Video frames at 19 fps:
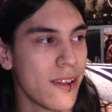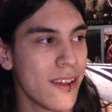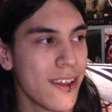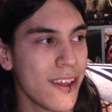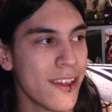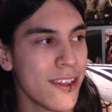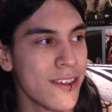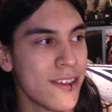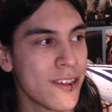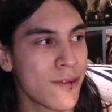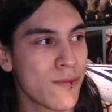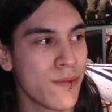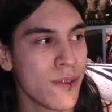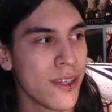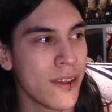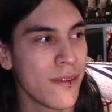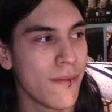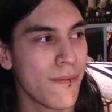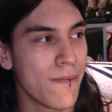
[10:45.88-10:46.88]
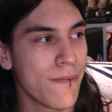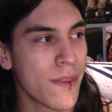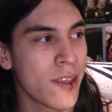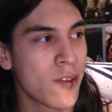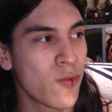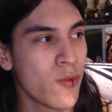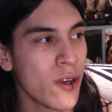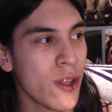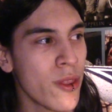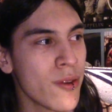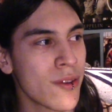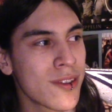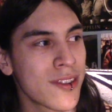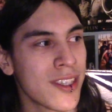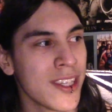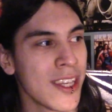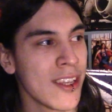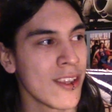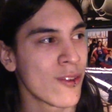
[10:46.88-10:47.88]
it's one of those
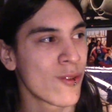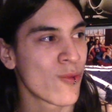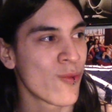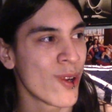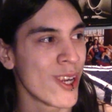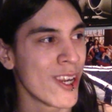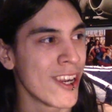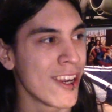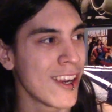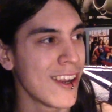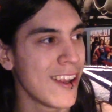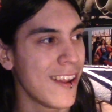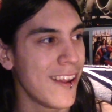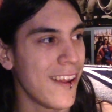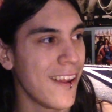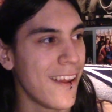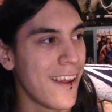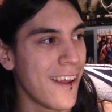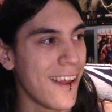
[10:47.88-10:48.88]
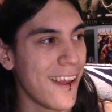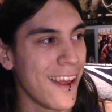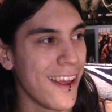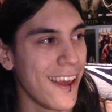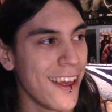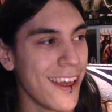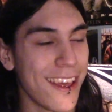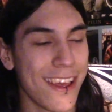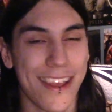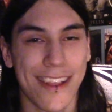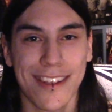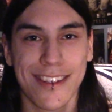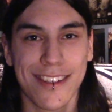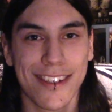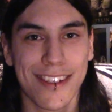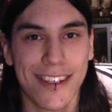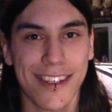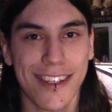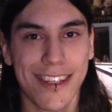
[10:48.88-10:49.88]
things where
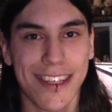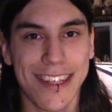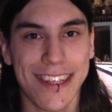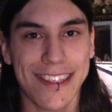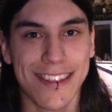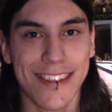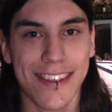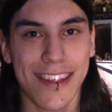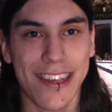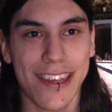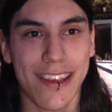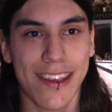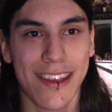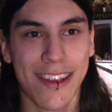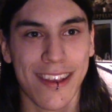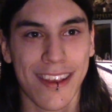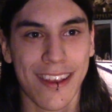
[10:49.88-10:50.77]
it's like,